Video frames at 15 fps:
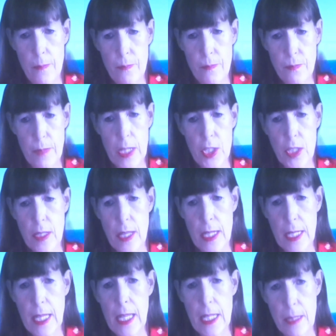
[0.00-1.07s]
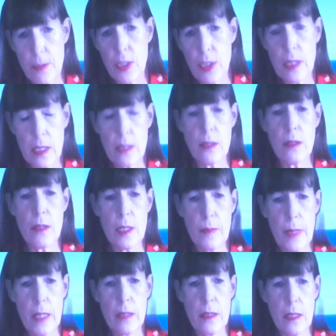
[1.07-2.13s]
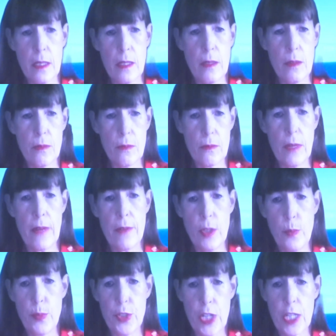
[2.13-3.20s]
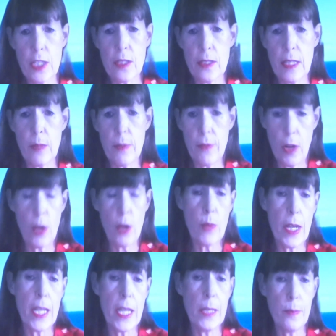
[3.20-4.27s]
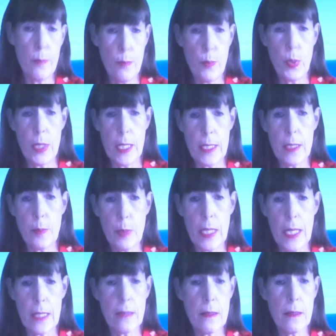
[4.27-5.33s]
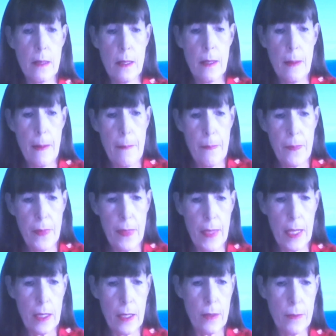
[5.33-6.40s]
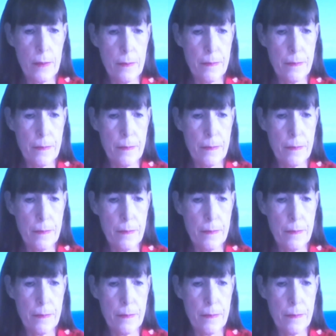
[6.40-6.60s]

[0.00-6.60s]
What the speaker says: mention that again. I'm just concerned about the revenue projections that we've already put into place. Thank you.